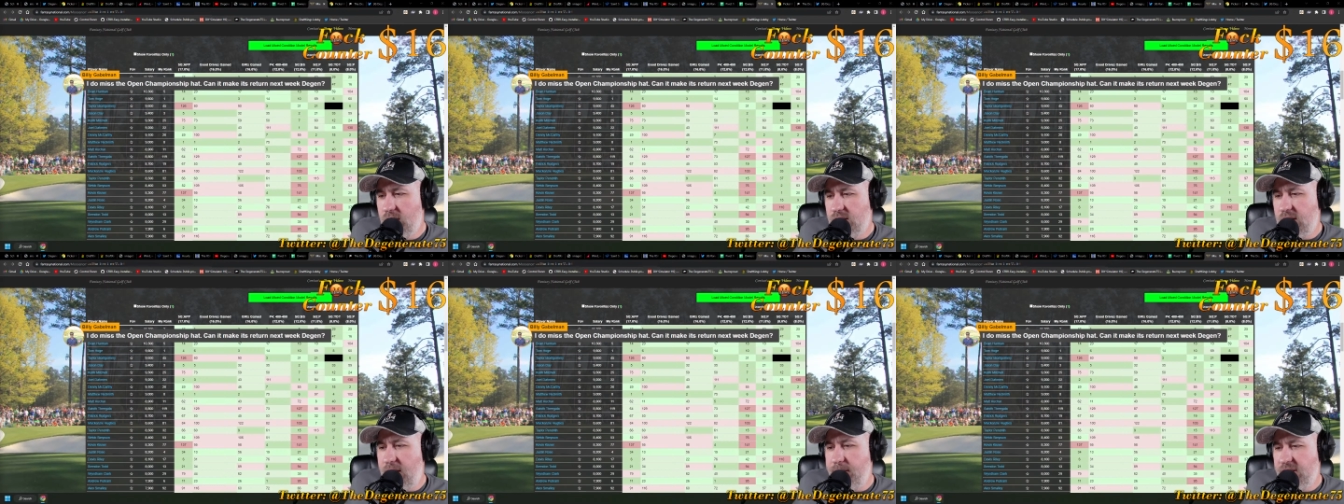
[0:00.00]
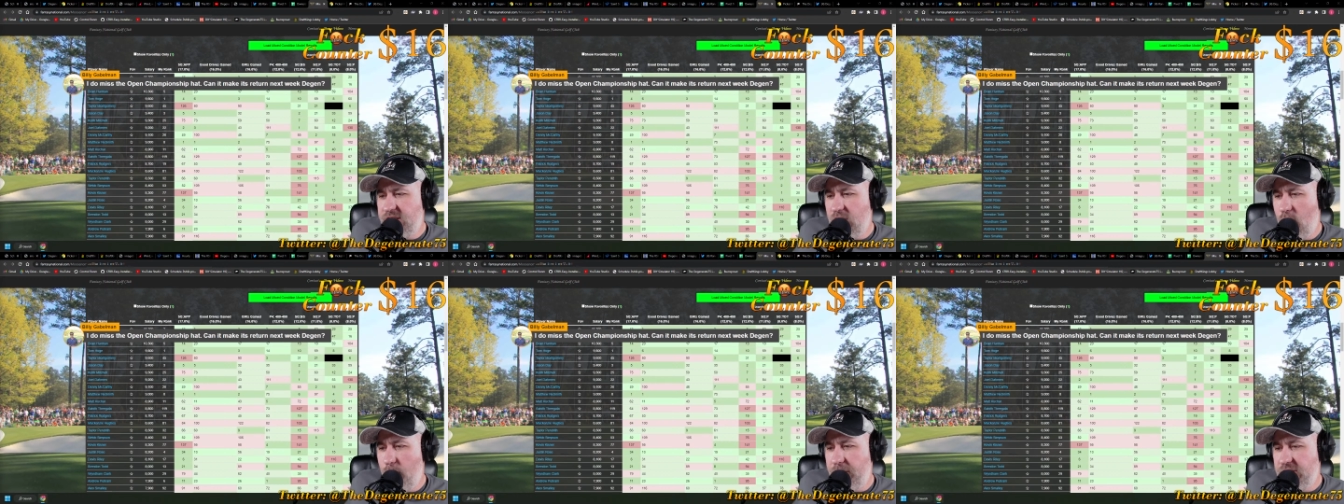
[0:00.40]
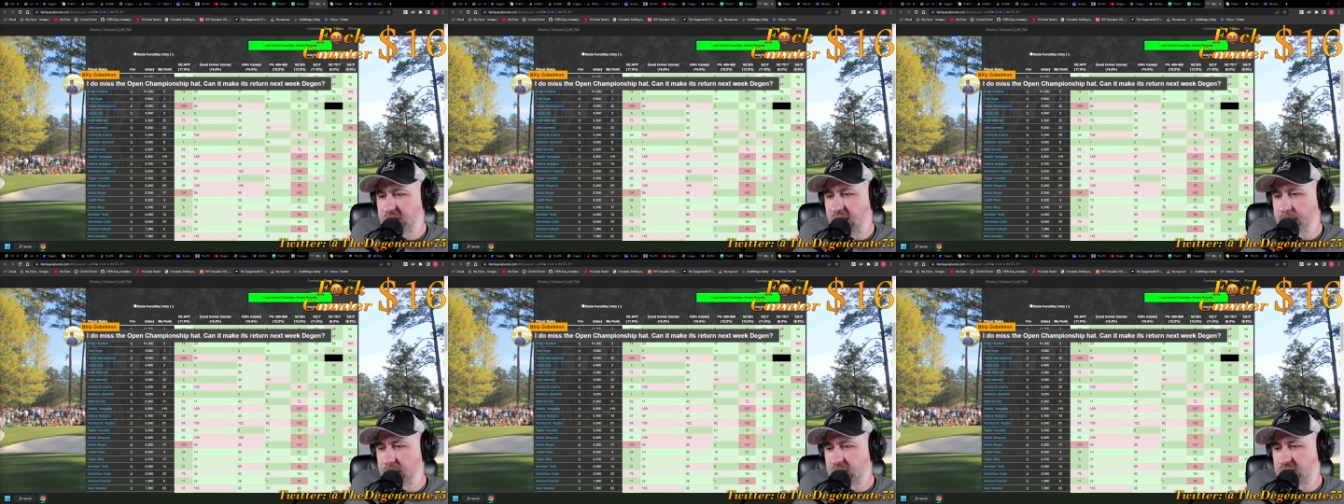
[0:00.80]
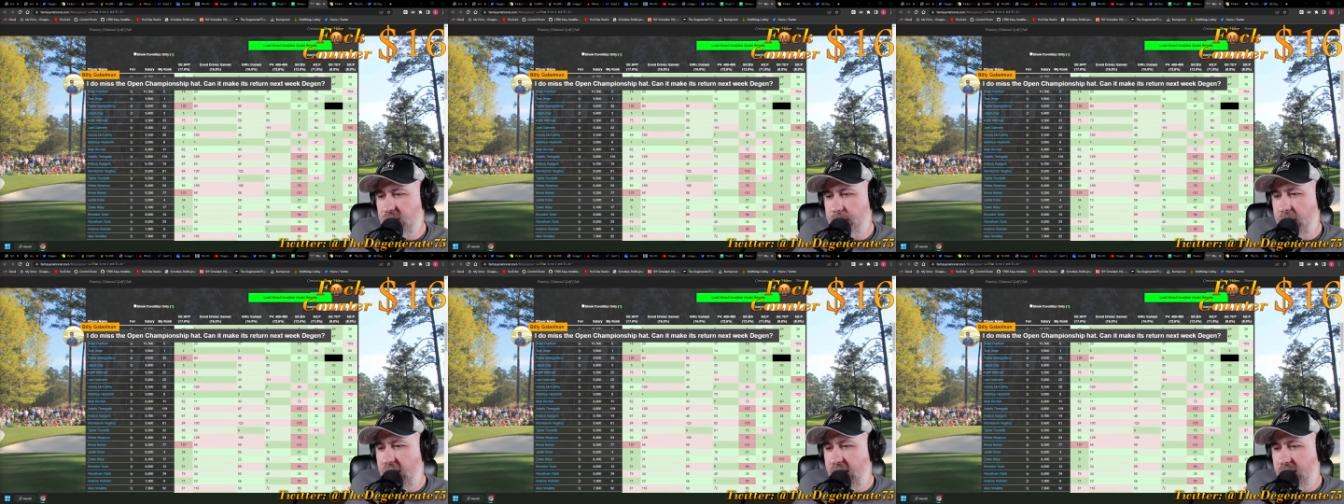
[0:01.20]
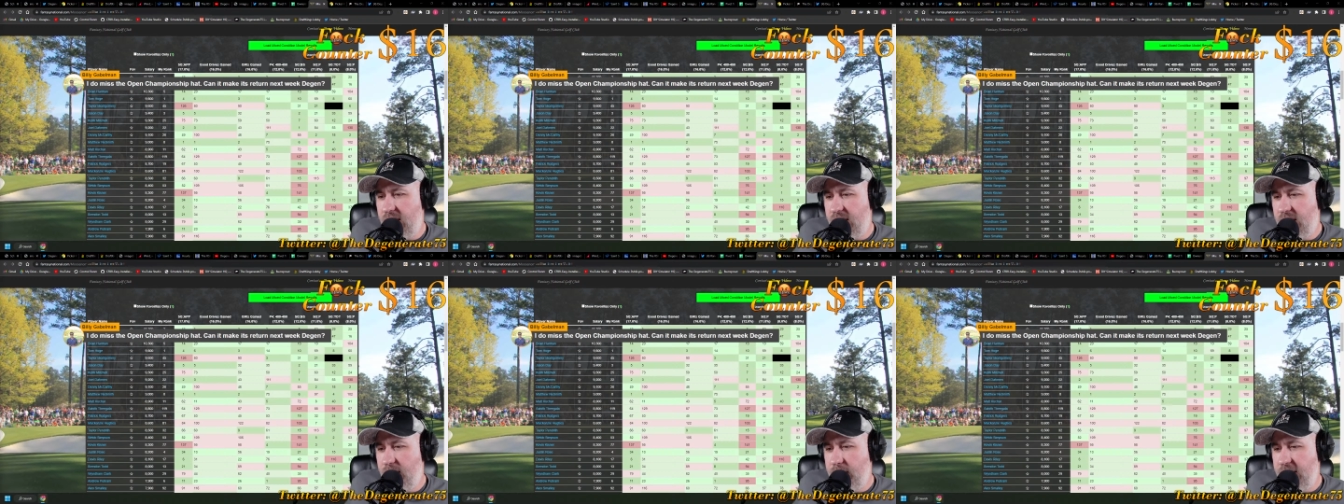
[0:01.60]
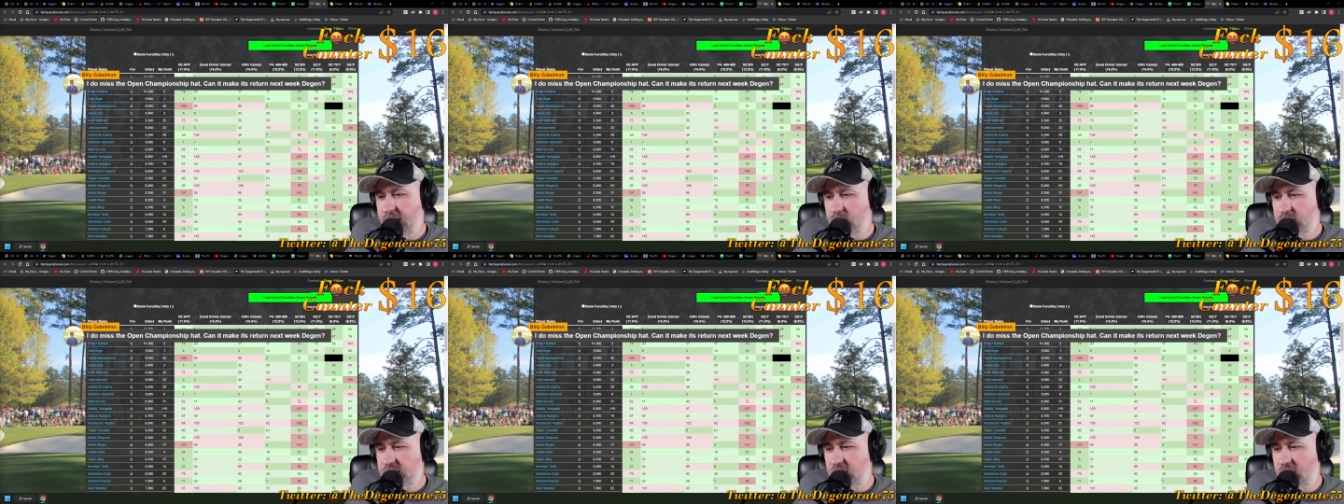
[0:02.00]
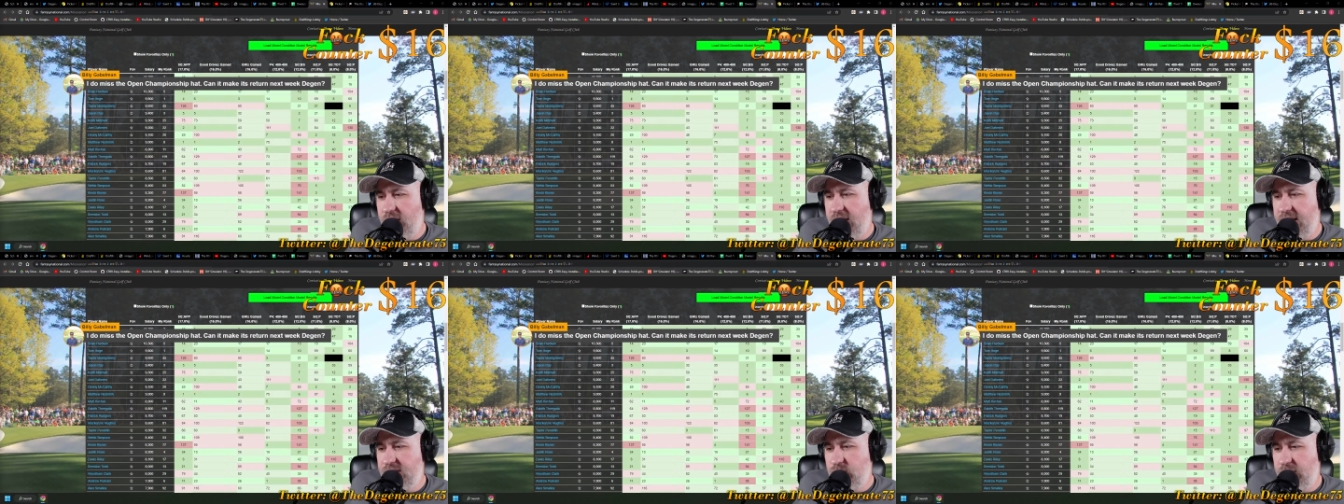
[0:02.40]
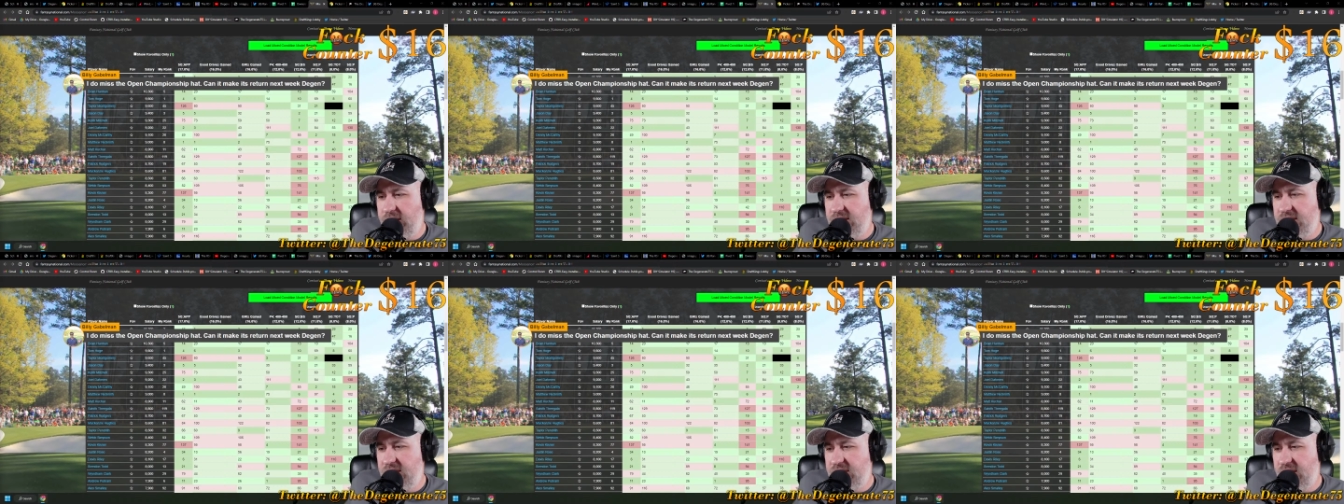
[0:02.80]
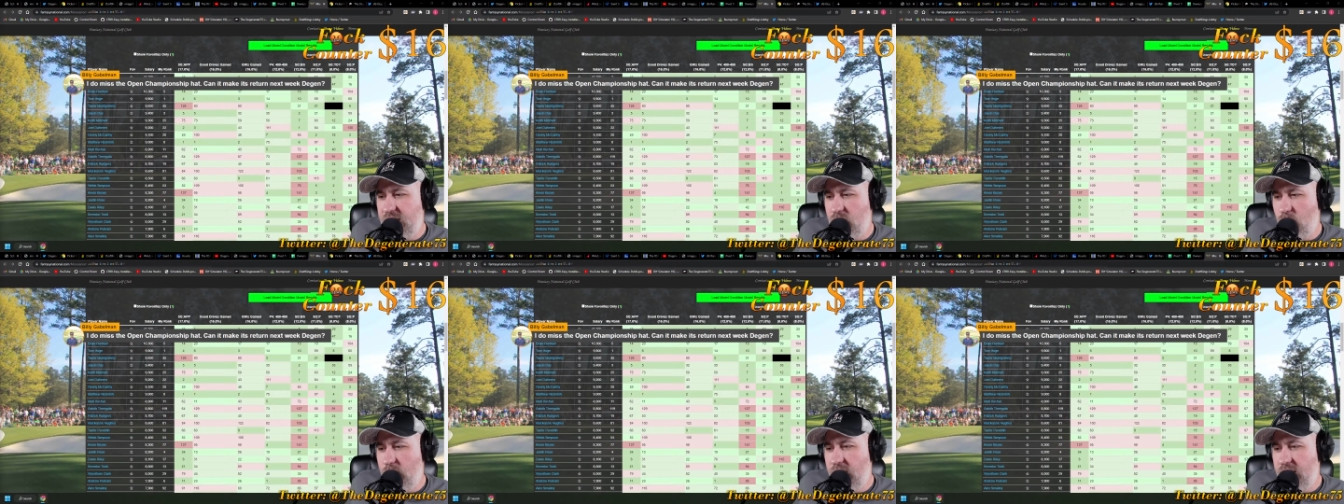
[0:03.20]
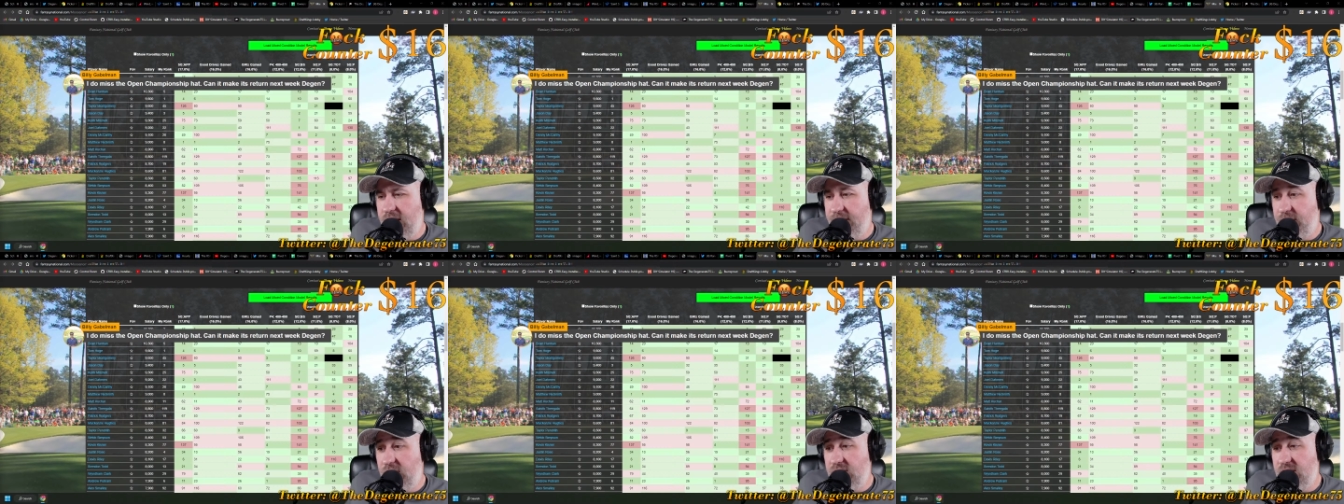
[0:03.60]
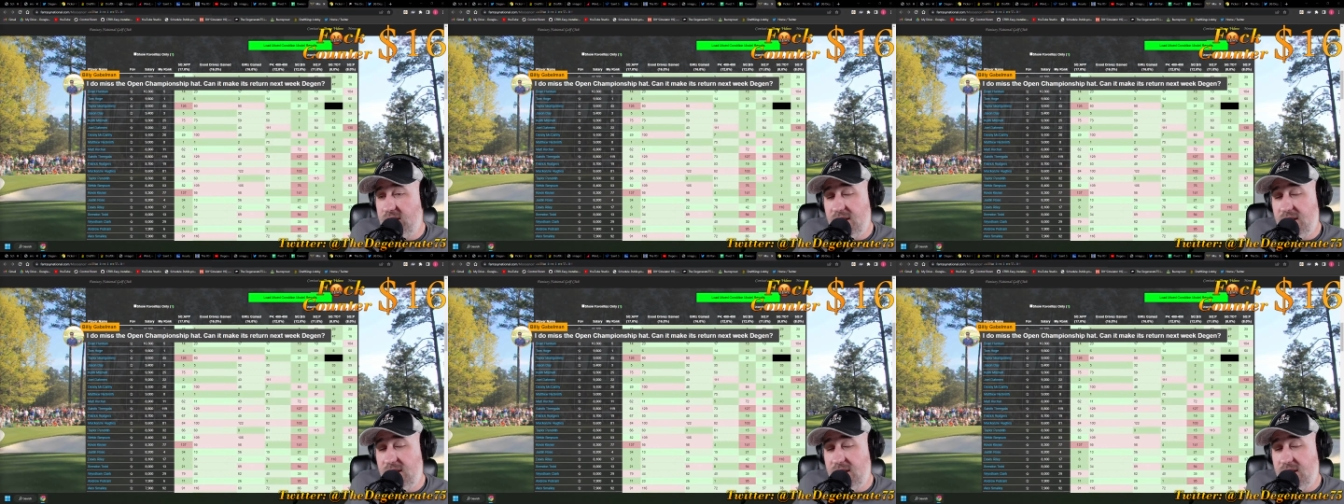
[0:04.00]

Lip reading: Did I miss the Open Championship hat? Can I make it return next week, DGen? Well, if there's